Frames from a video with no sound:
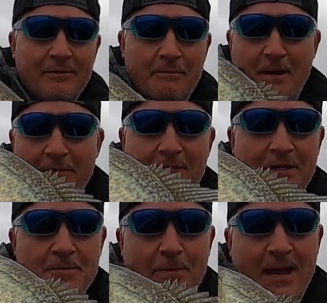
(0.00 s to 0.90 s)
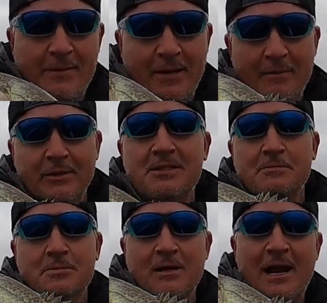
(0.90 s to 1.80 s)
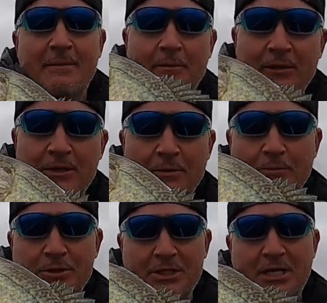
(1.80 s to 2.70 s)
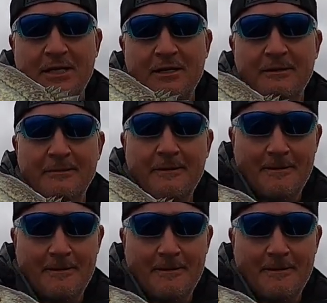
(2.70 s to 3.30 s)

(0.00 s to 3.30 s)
3-pound fishing, baby. Please subscribe. I really do appreciate you.